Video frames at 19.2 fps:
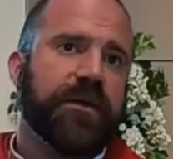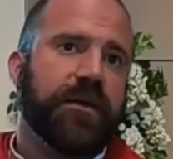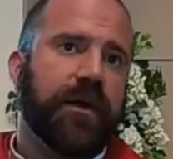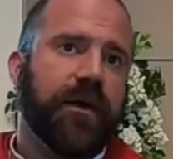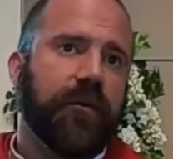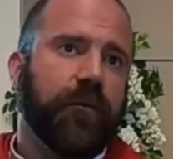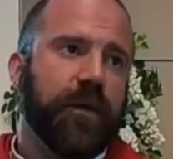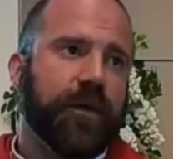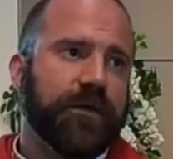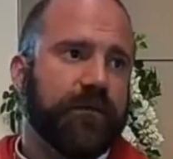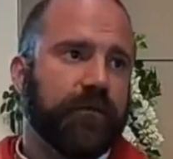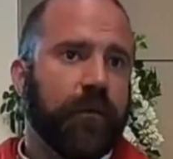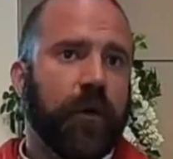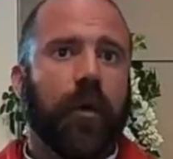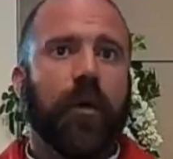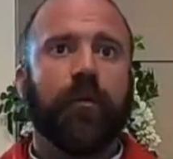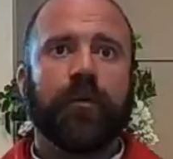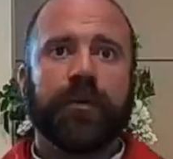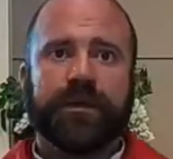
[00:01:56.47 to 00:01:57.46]
in which
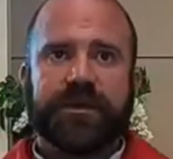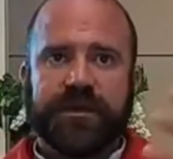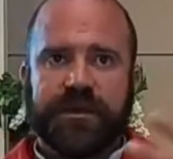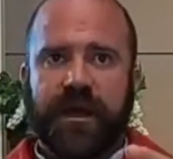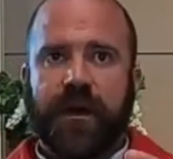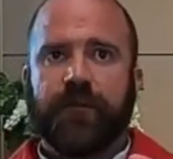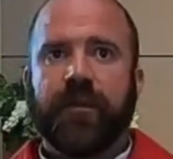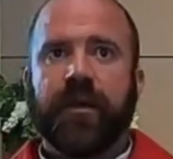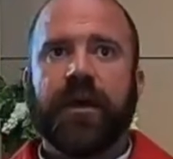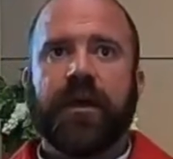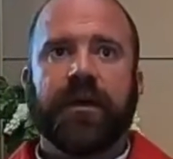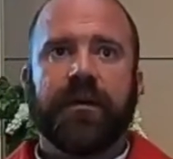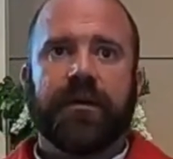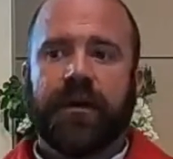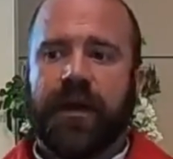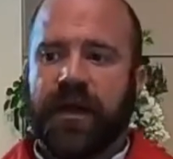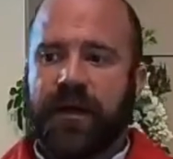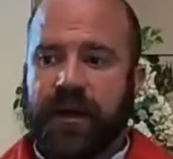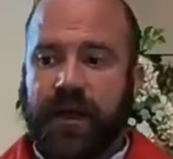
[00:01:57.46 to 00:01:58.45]
Rome would step in
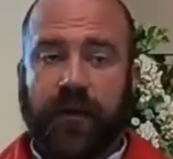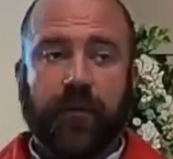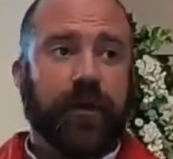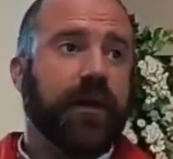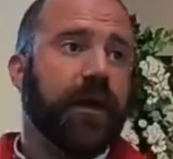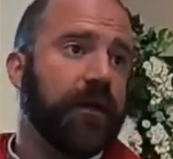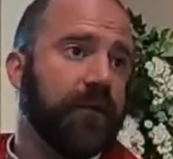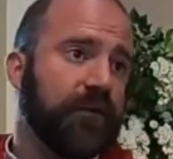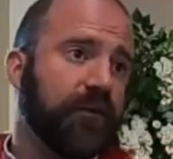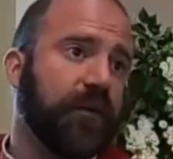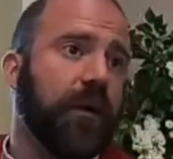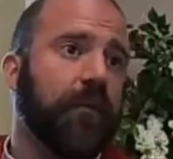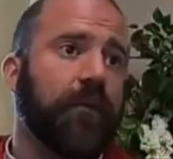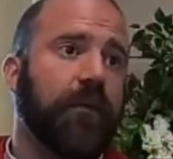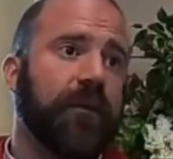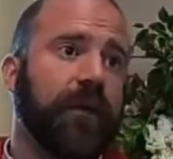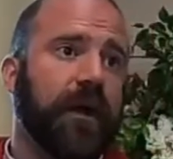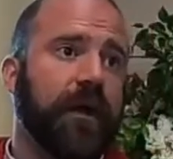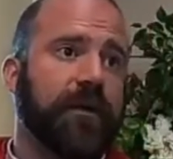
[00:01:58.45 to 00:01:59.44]
and he would get in trouble there.